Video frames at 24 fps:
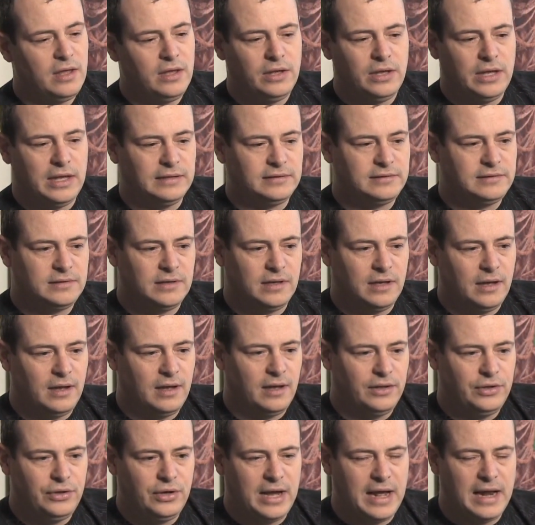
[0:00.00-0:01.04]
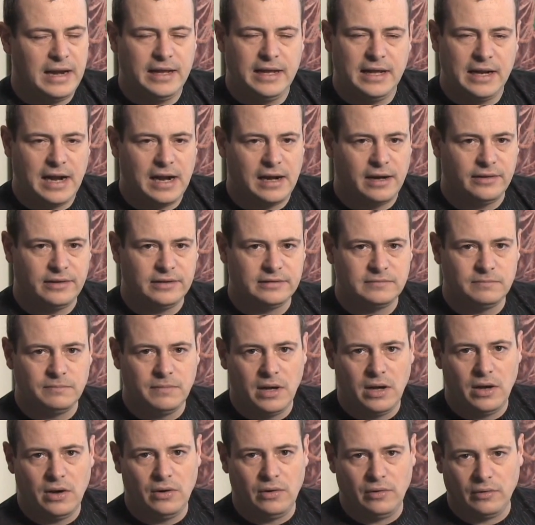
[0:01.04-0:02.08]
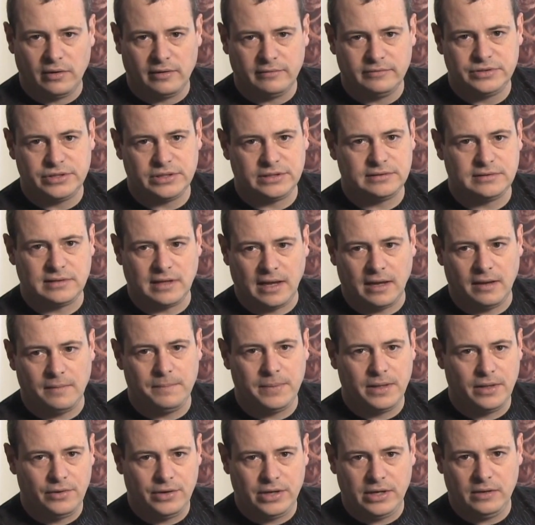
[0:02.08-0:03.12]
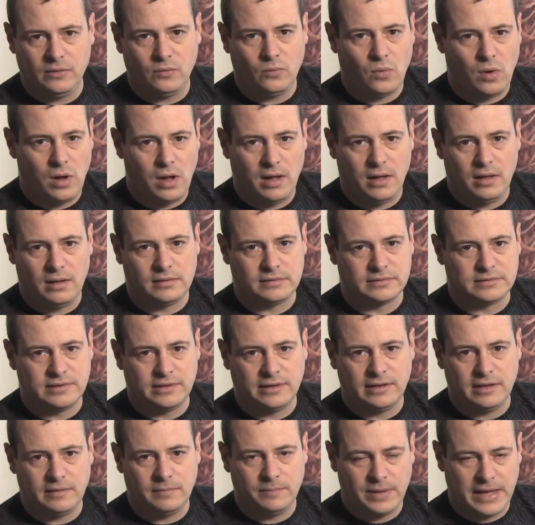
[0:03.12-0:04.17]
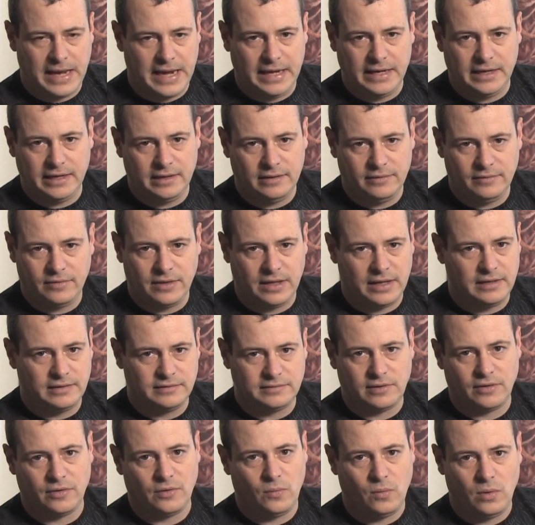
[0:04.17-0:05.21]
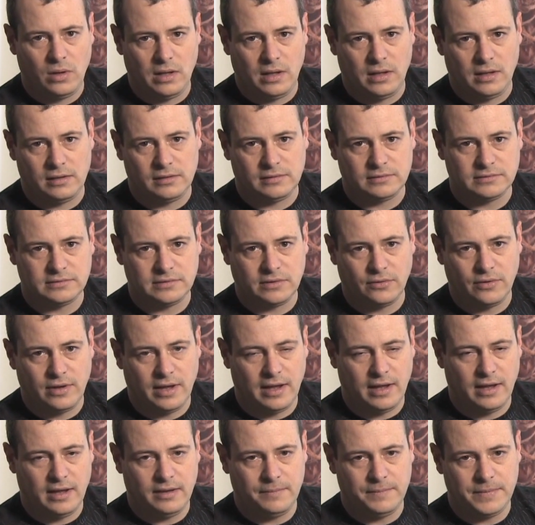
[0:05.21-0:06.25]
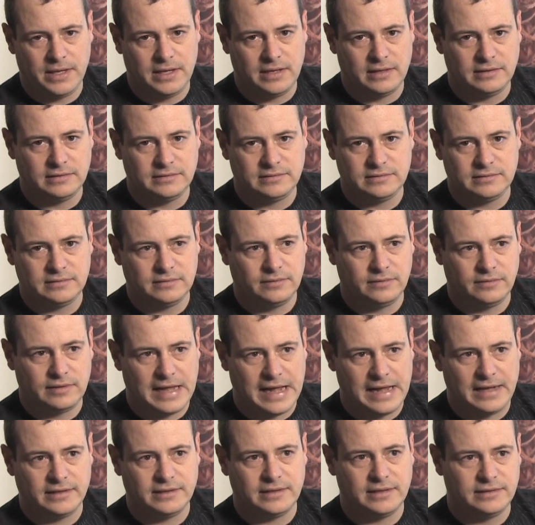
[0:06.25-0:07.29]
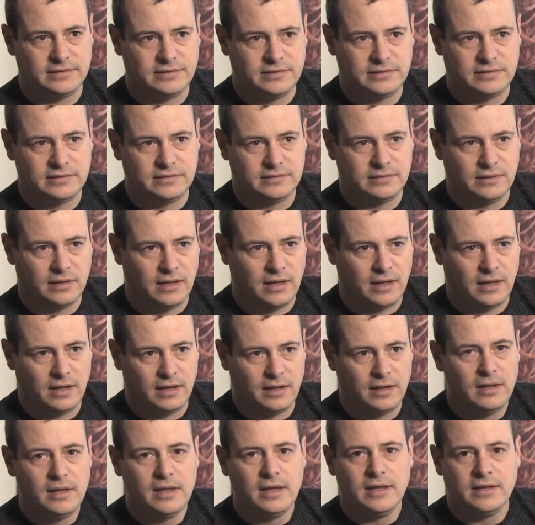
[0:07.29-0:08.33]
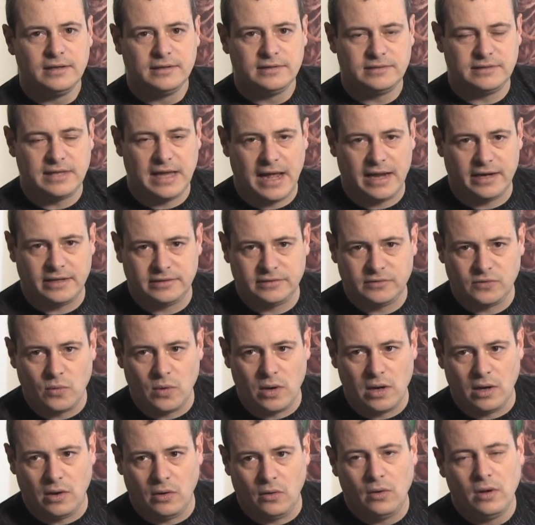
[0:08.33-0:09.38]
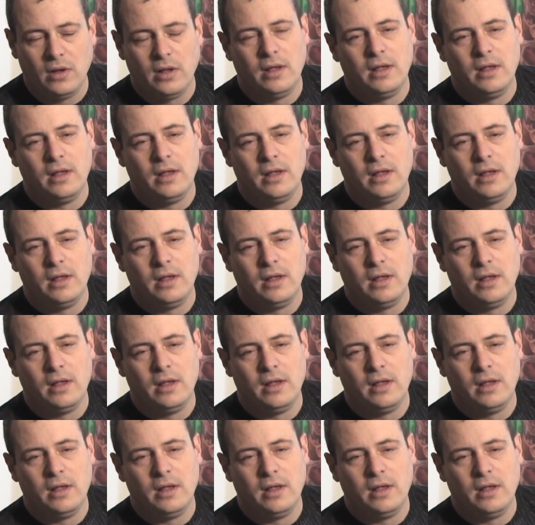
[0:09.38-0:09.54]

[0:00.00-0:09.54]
It's uh, you got to get out of this mode of just like building walls and then painting things on the walls, okay? Because that is uh, status quo.